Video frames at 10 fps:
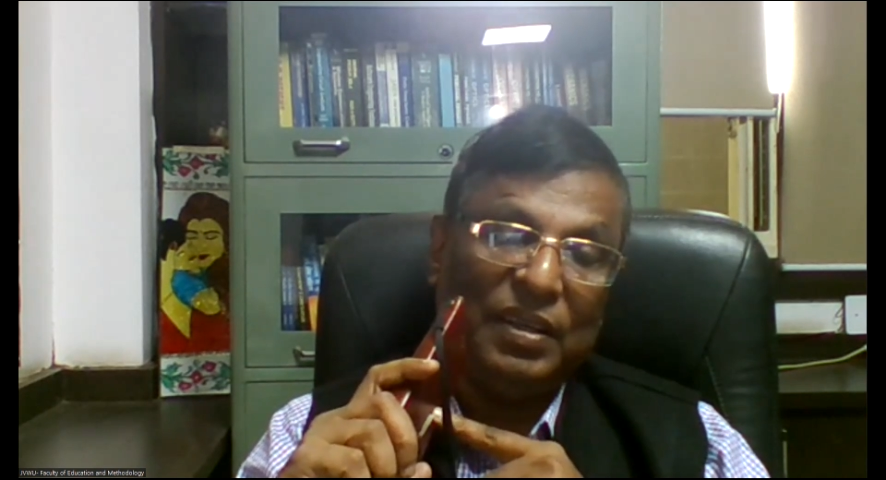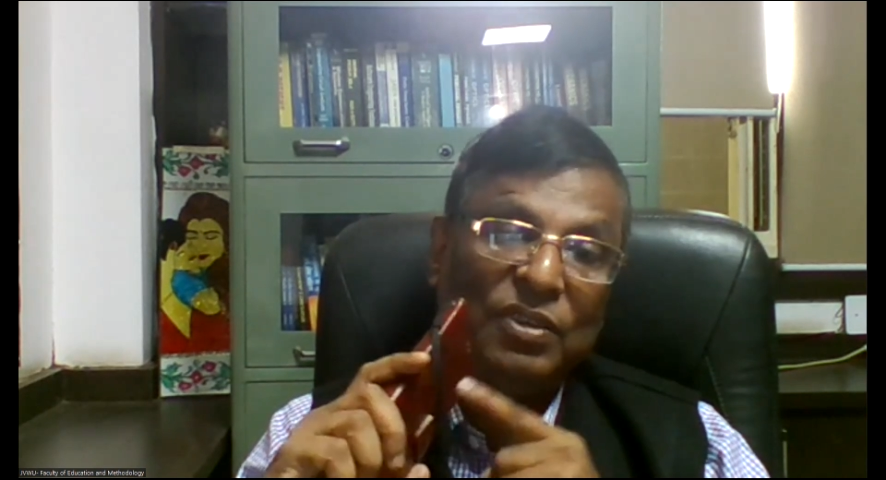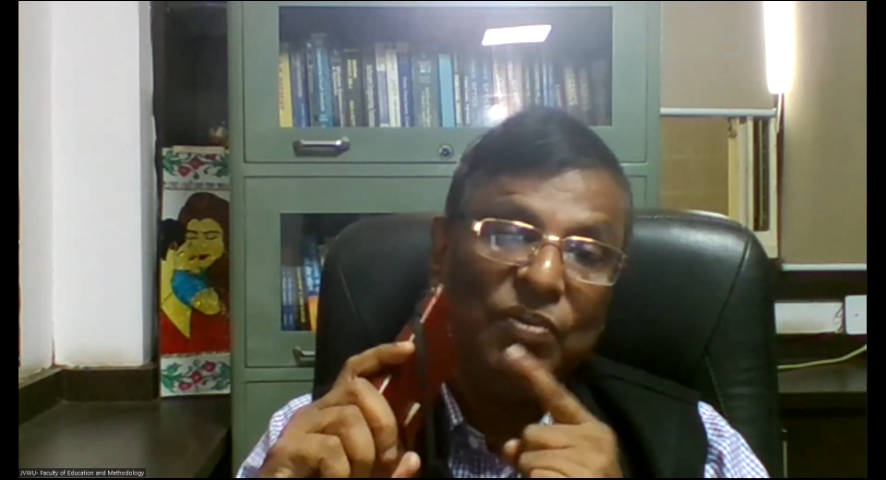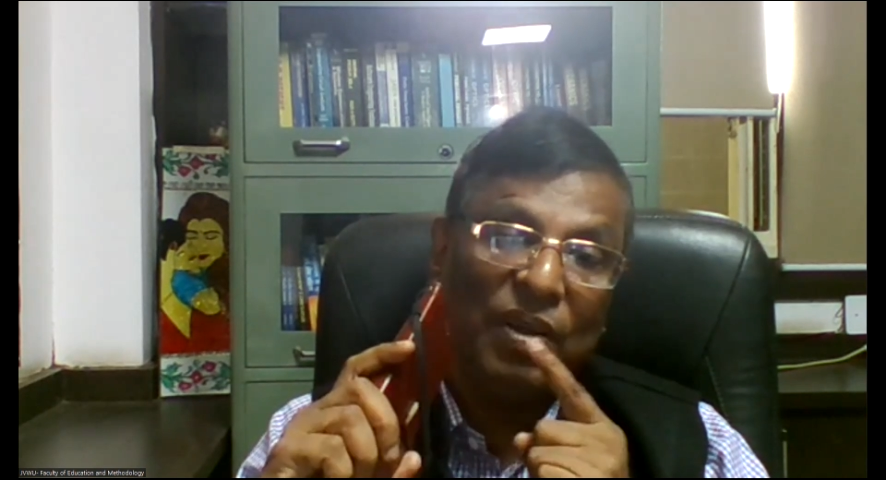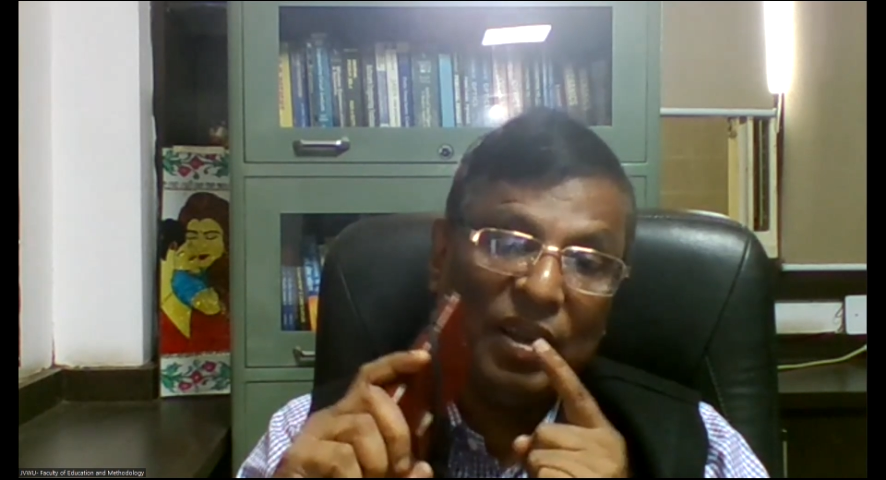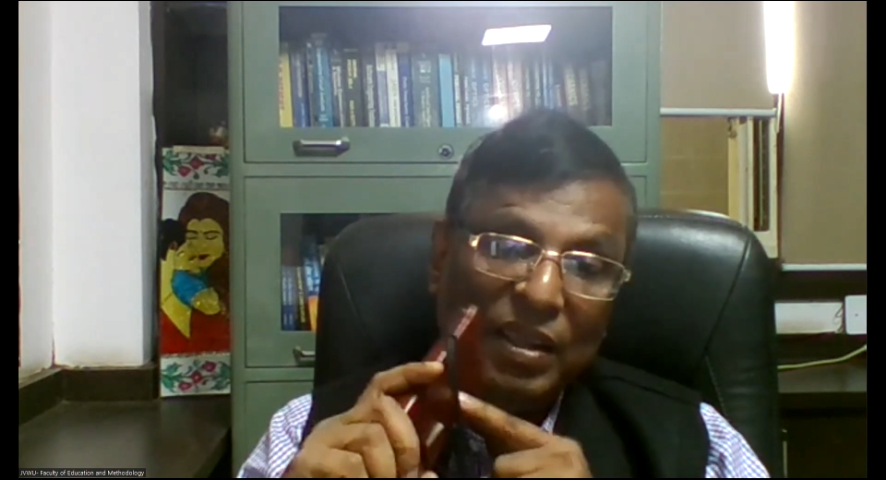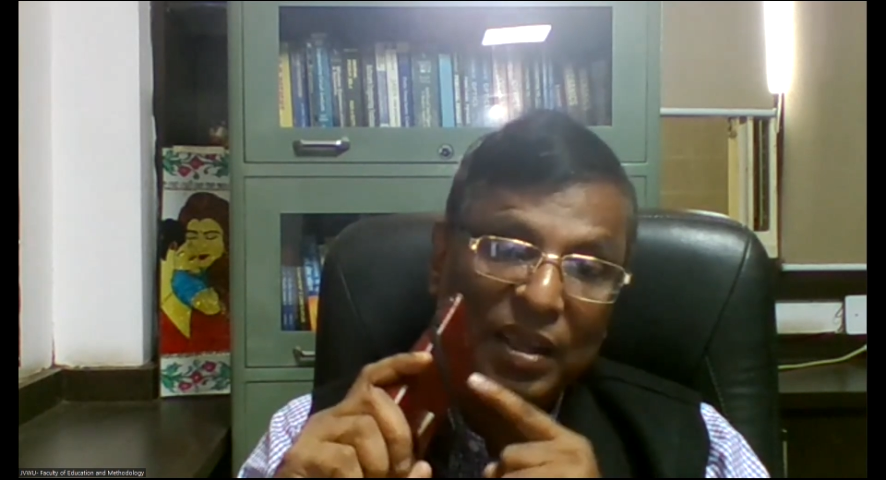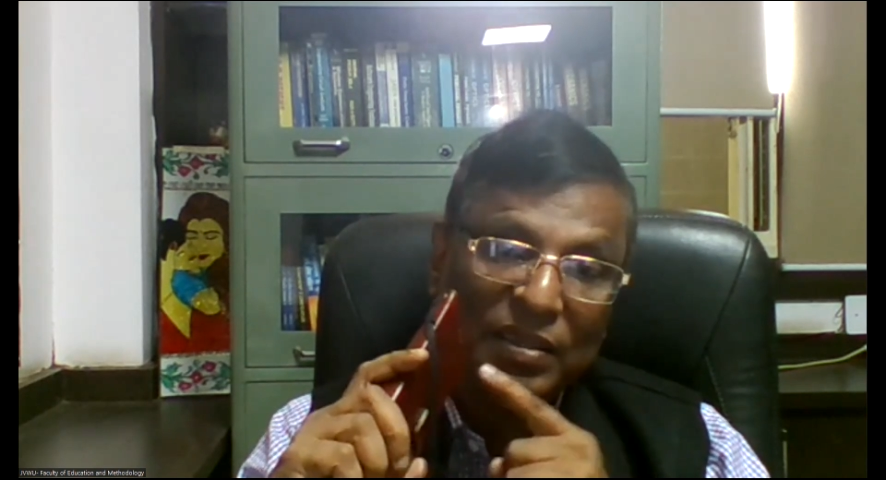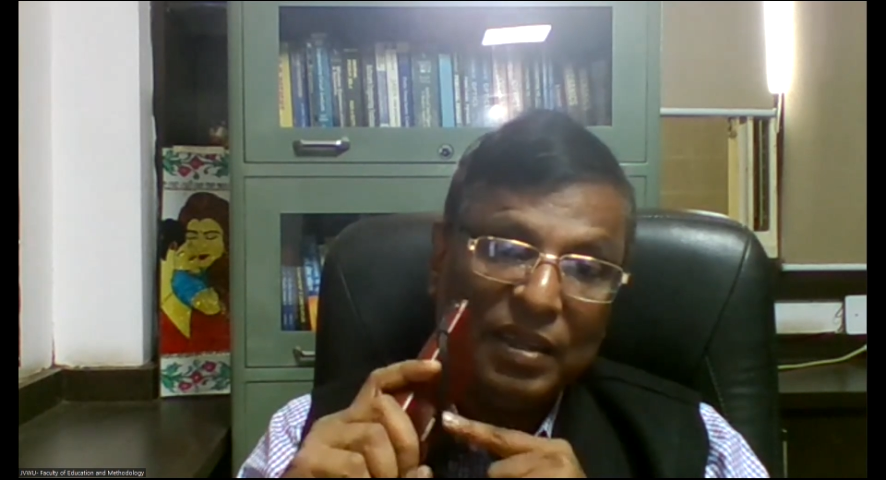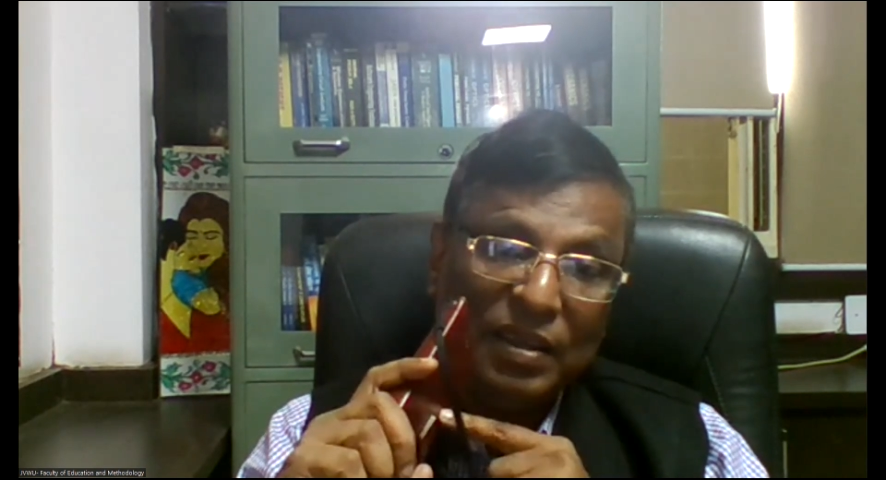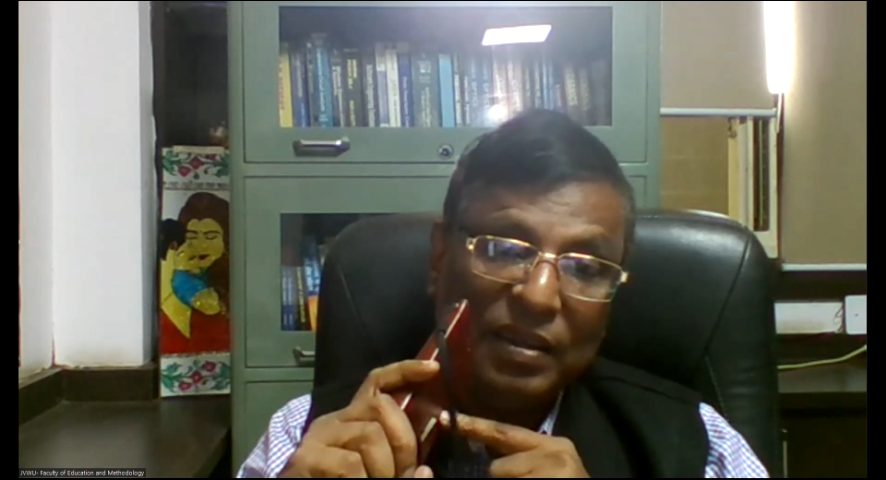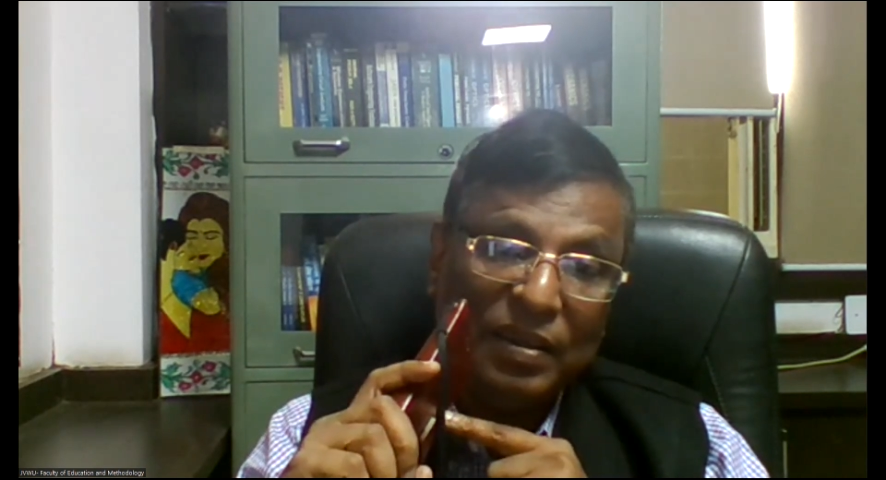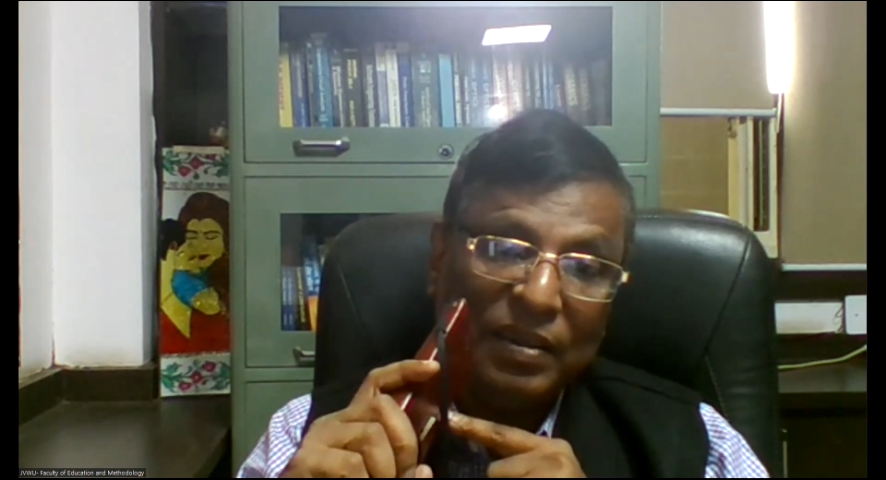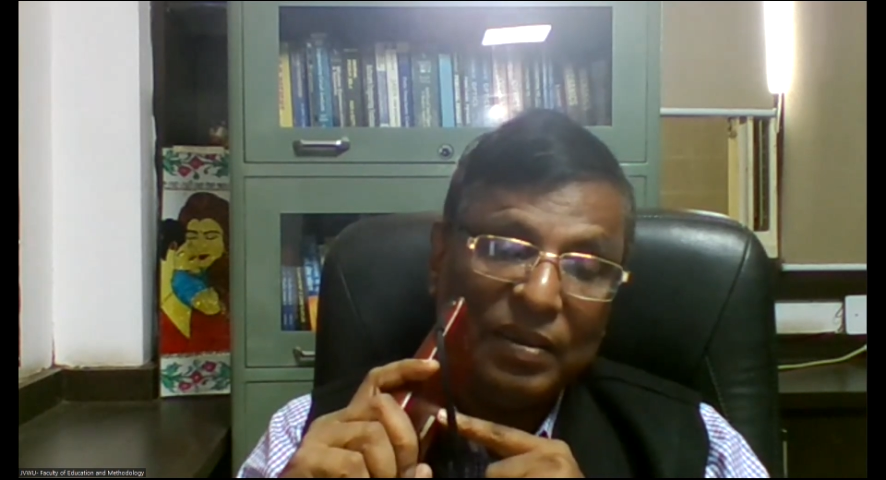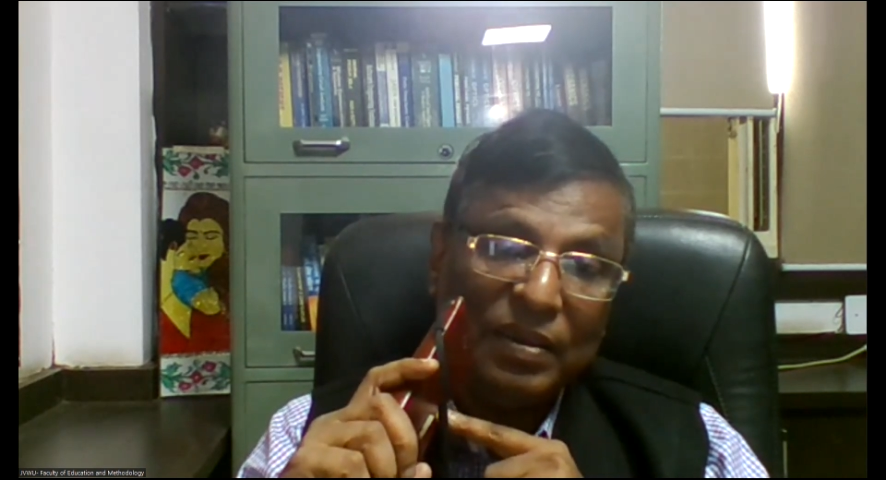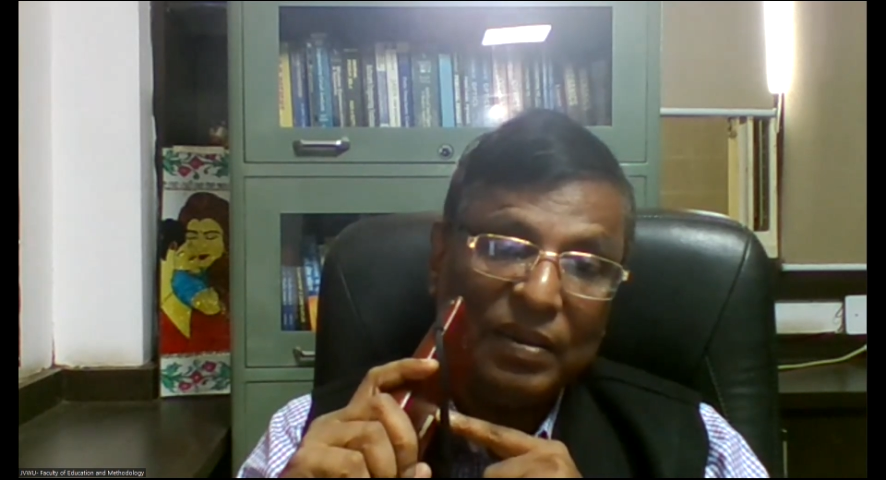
It is working as a